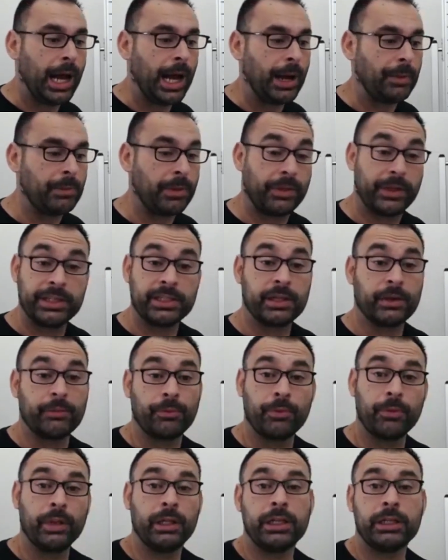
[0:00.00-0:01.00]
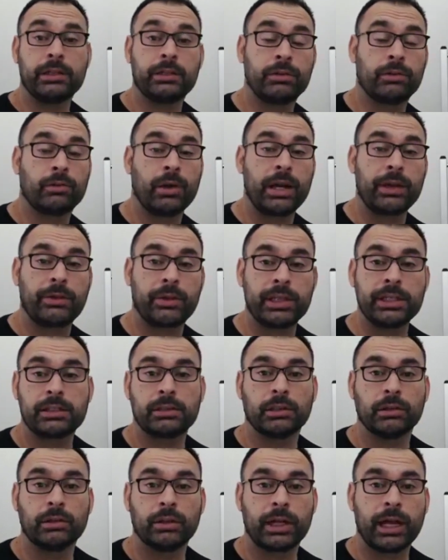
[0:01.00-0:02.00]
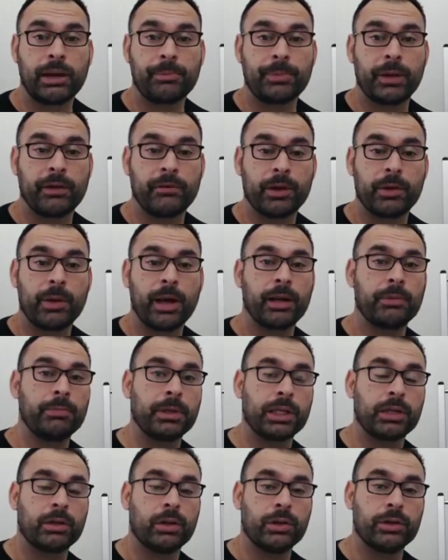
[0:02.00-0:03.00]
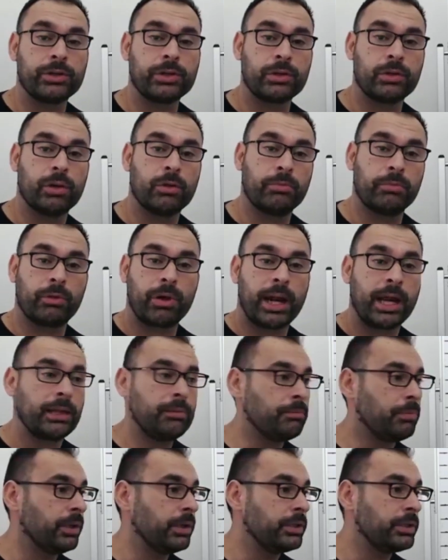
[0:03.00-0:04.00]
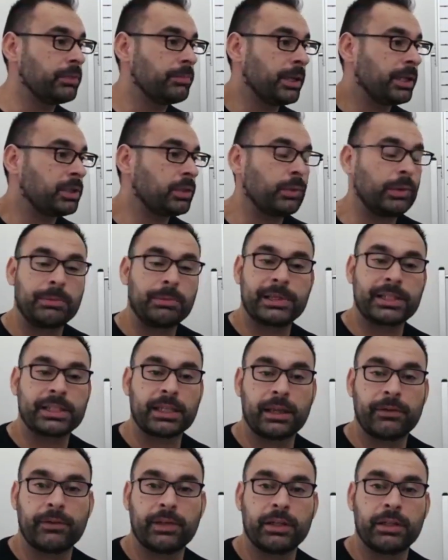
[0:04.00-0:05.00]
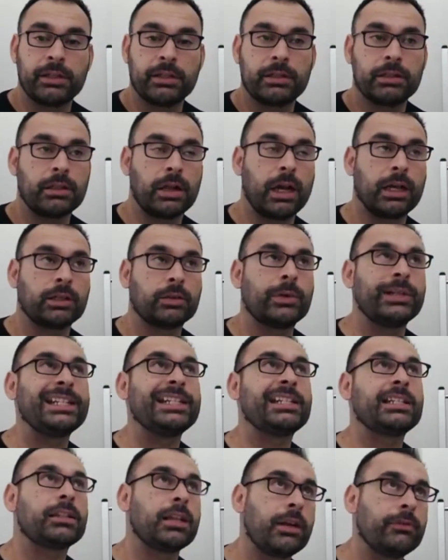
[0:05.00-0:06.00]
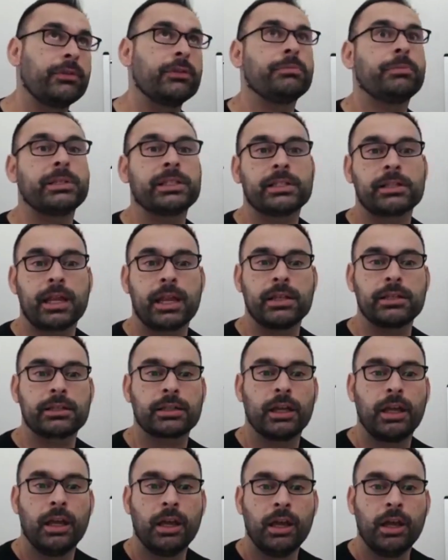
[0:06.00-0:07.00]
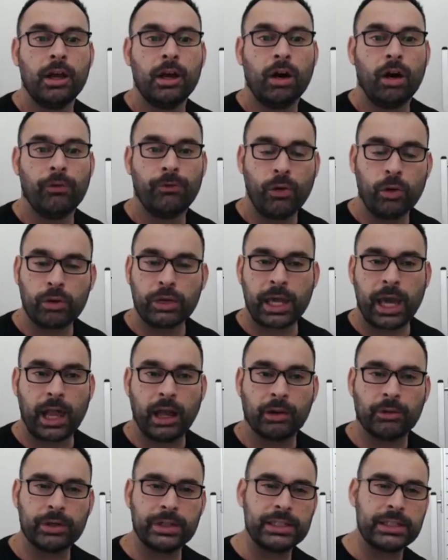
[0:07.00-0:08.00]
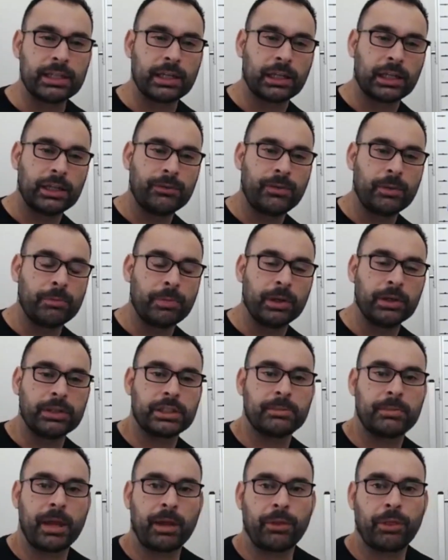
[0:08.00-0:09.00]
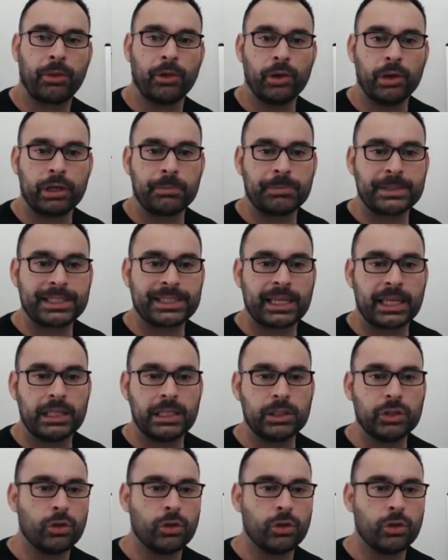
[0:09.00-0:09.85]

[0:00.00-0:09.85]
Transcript: These are really great things to look up, everyone, because your brain burns about 27% of all calories. Your liver burns about 30%.